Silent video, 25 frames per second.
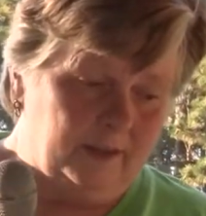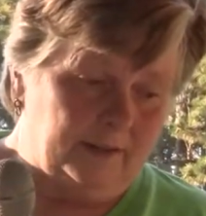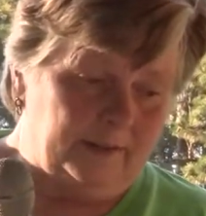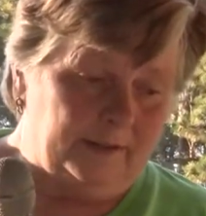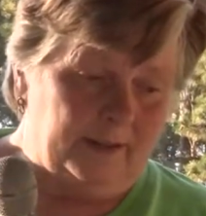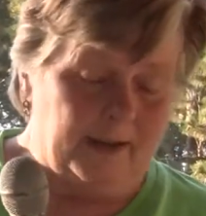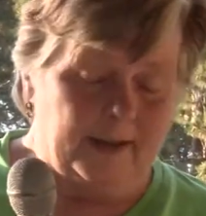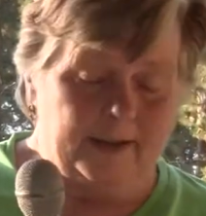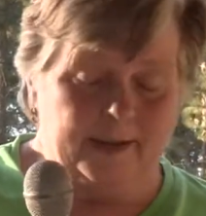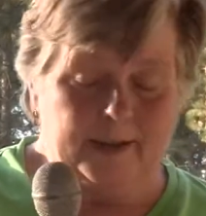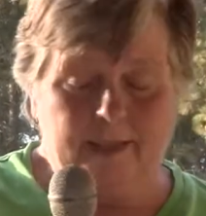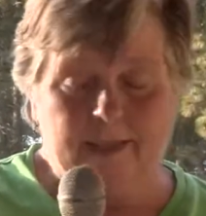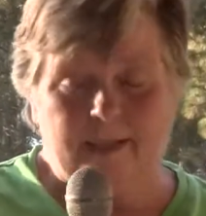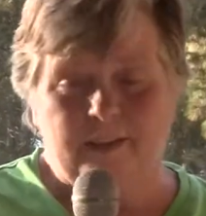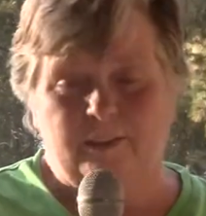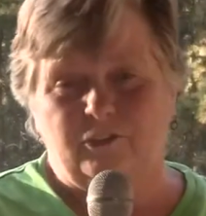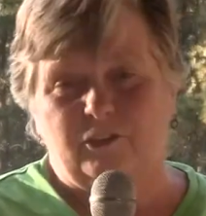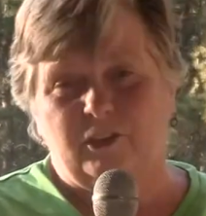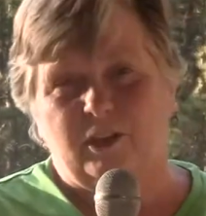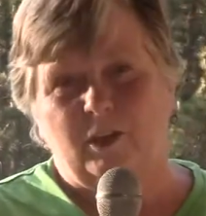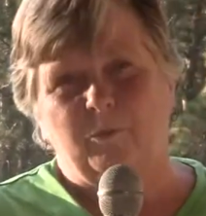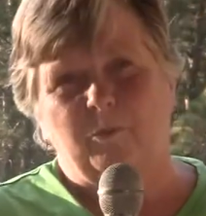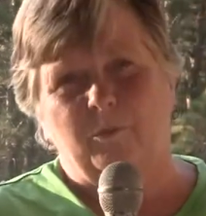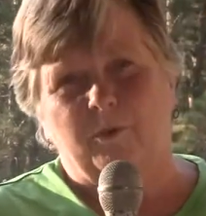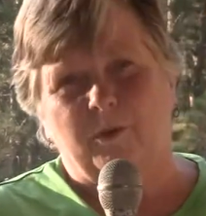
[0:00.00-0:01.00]
Donnie and
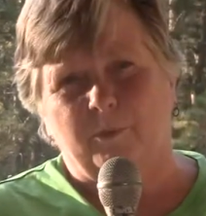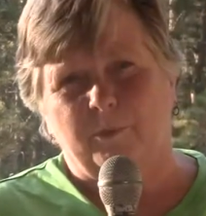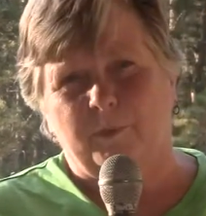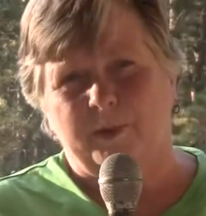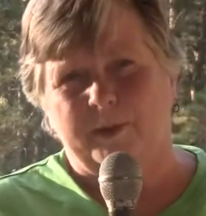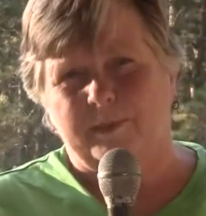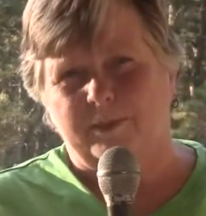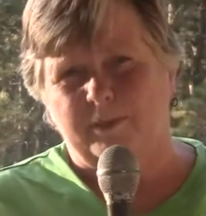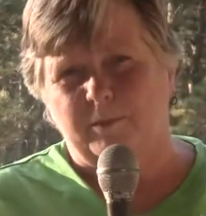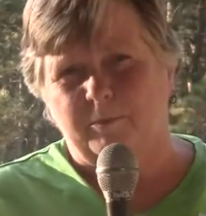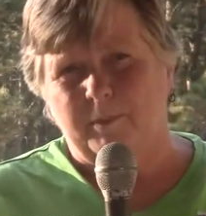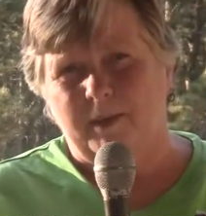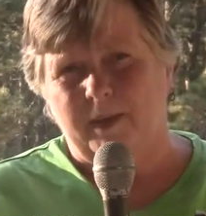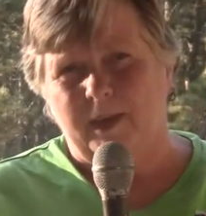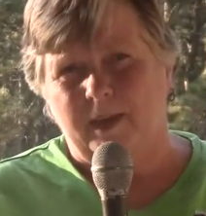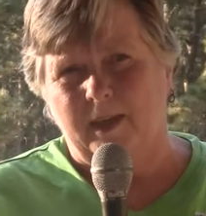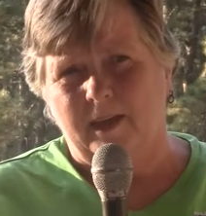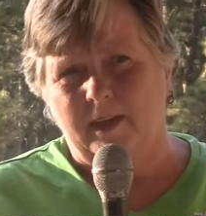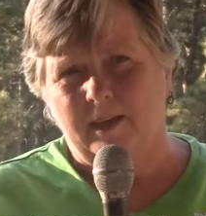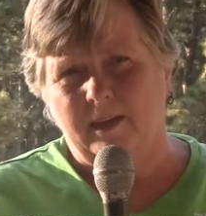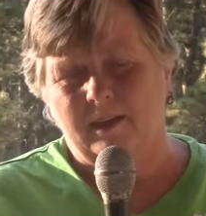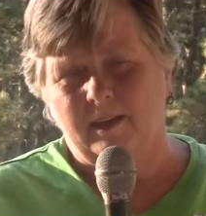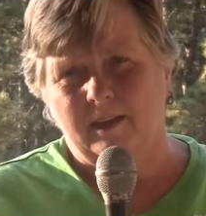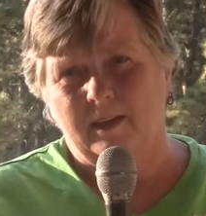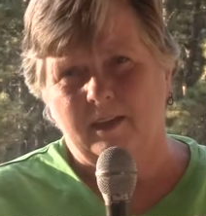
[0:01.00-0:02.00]
Jim were with
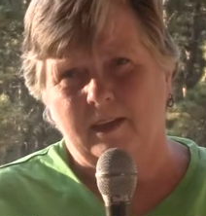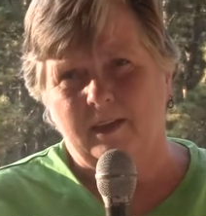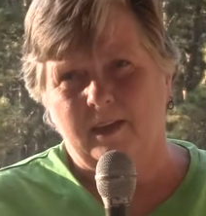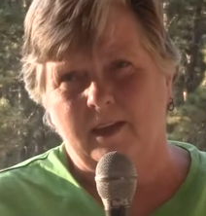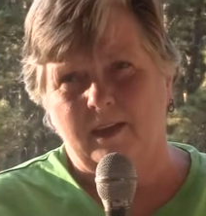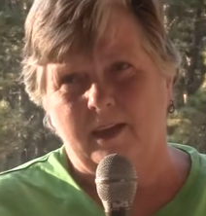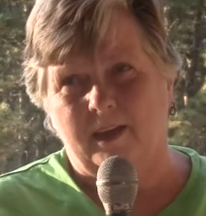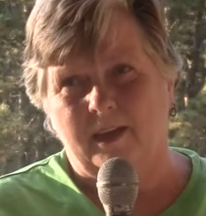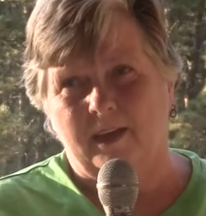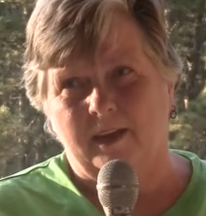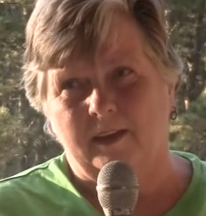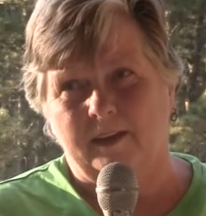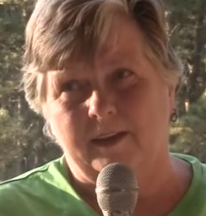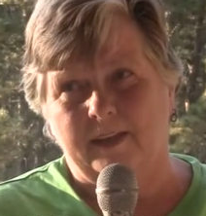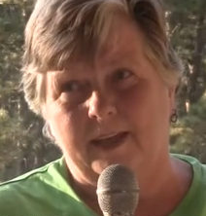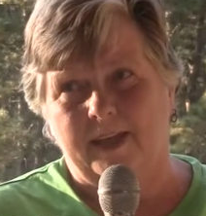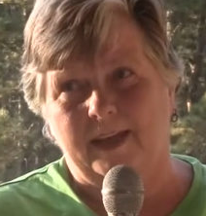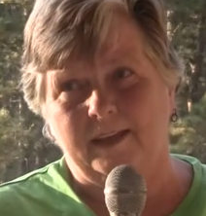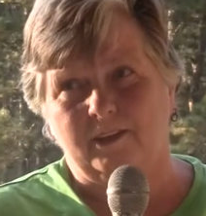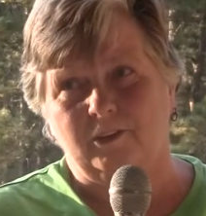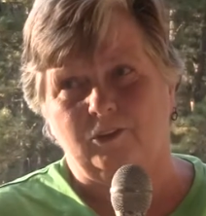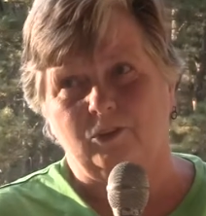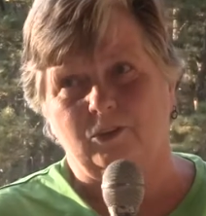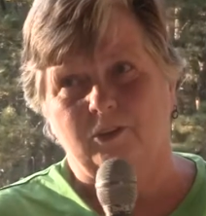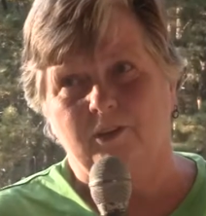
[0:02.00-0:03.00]
me, and
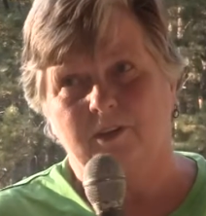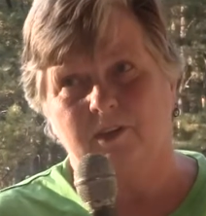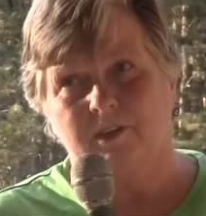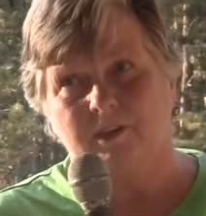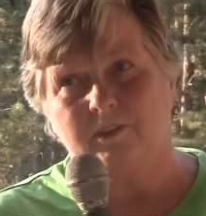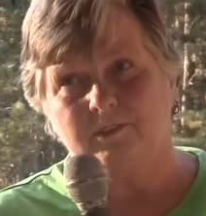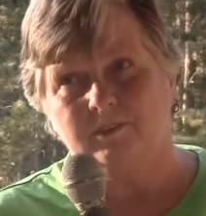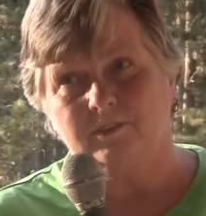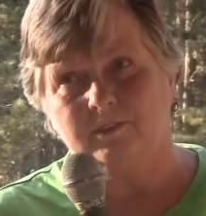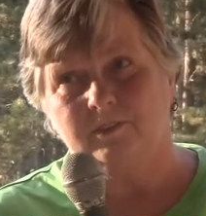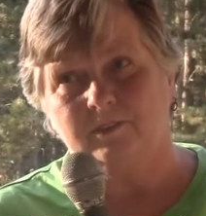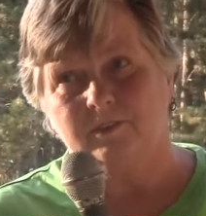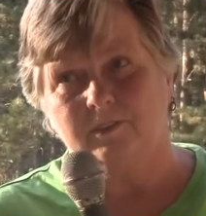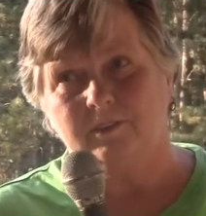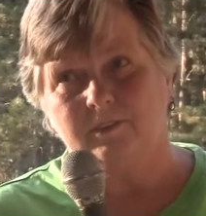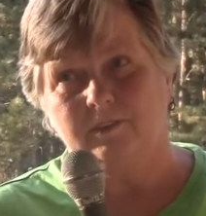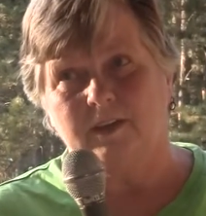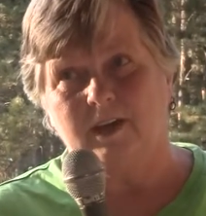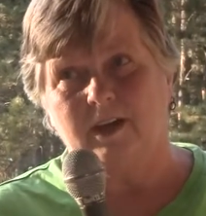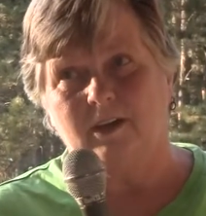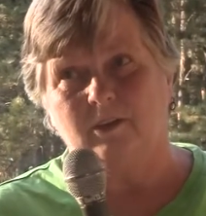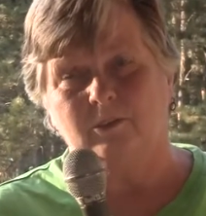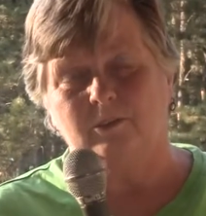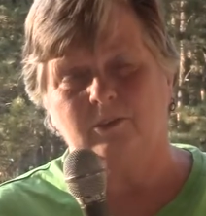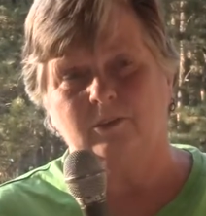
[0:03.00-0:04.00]
Dad took us
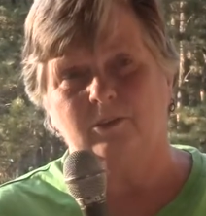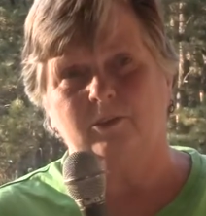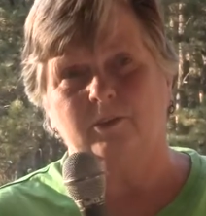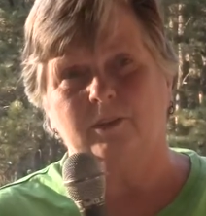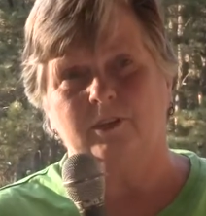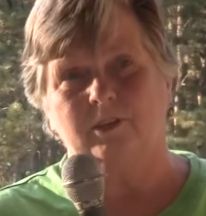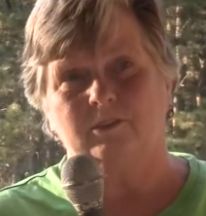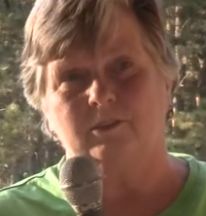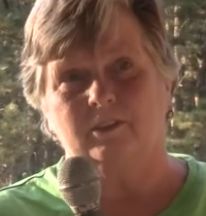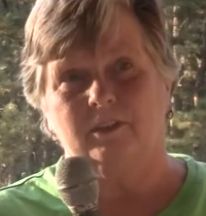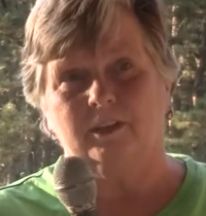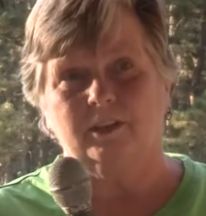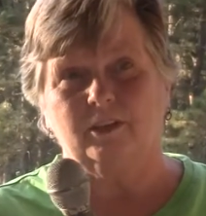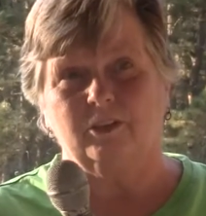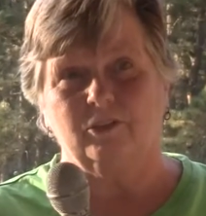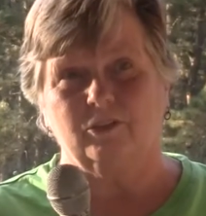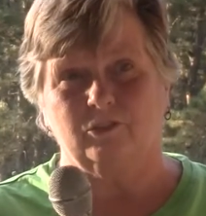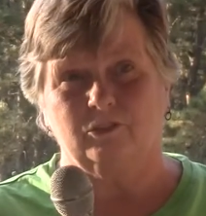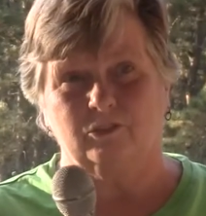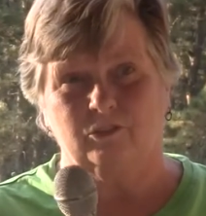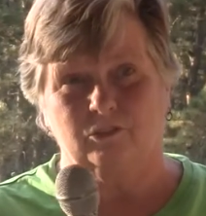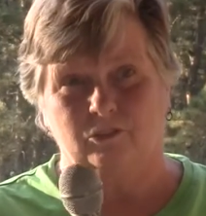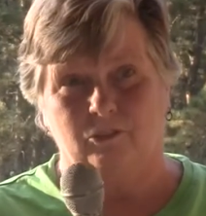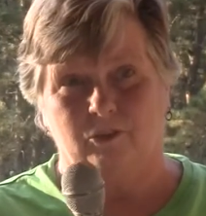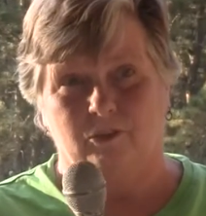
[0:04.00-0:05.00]
down to his liquor
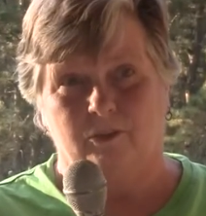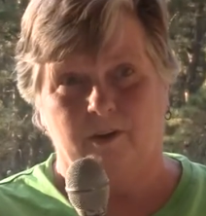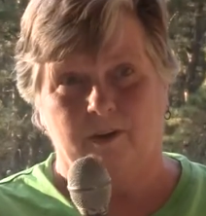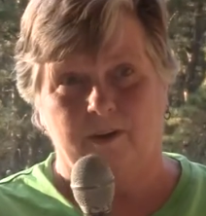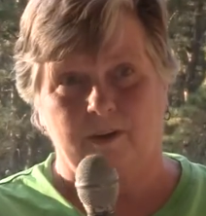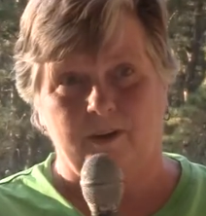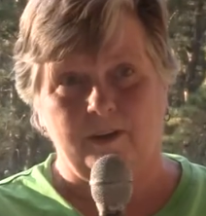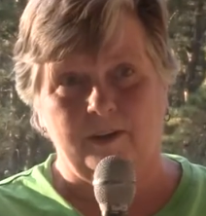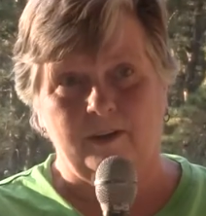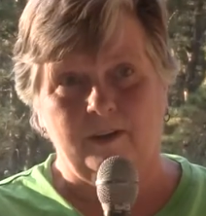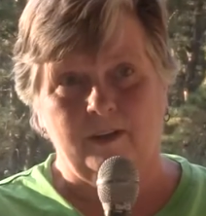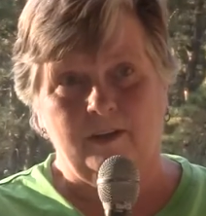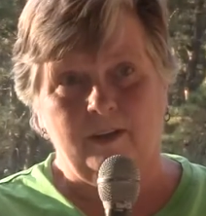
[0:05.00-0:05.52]
store